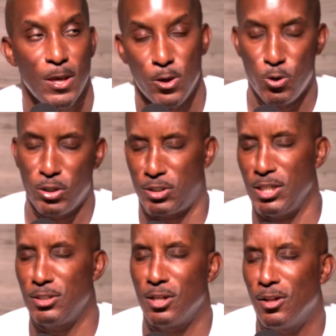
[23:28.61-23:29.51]
You can
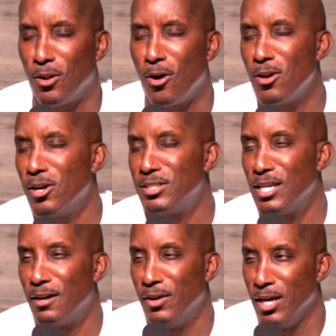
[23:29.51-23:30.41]
sing to the Lord
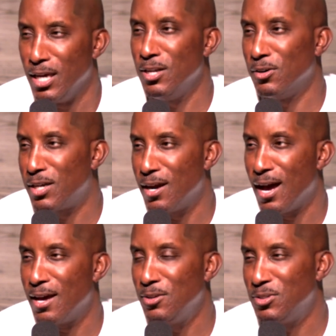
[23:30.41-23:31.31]
yourself. He don't care
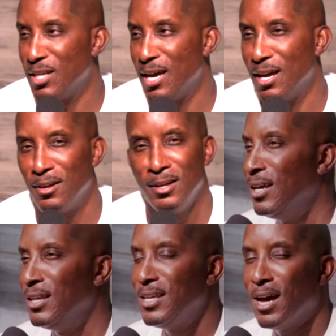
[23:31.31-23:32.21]
how you sound.
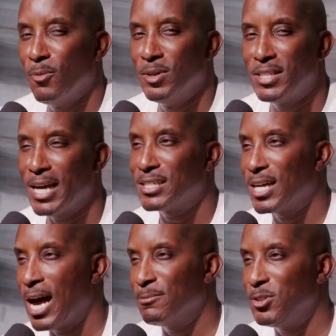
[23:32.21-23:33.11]
Yeah, but when Tasha
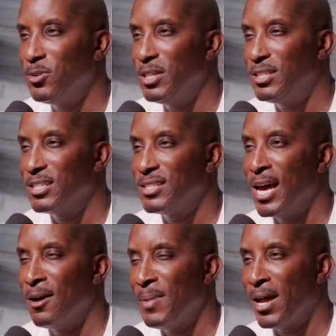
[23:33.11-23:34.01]
Cobbs do it, it just
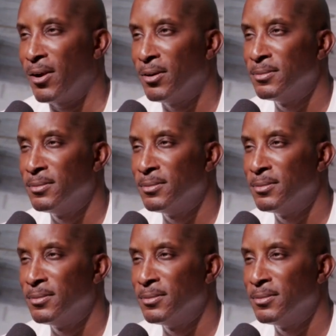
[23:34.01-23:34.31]
sound better.